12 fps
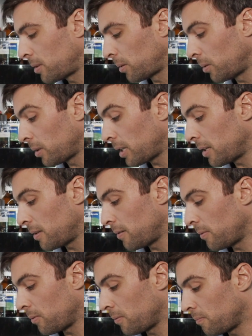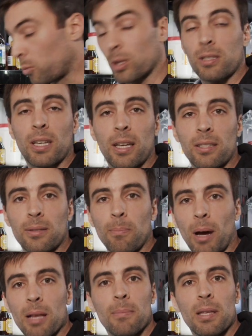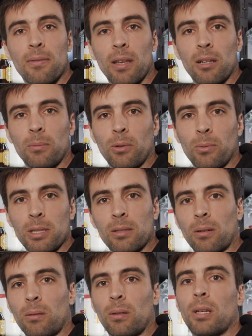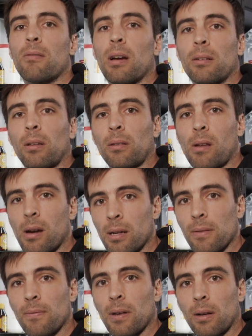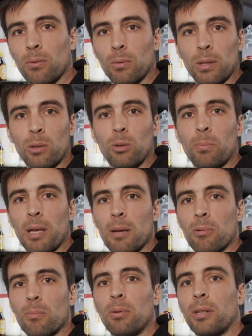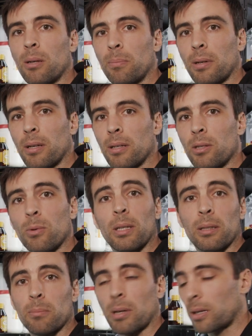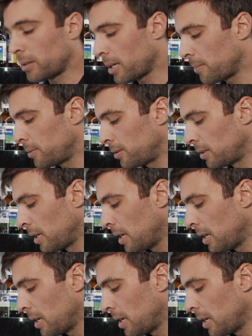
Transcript: So look at what tests might be available. We started looking around online and found a really cool paper put out by New England Biolabs,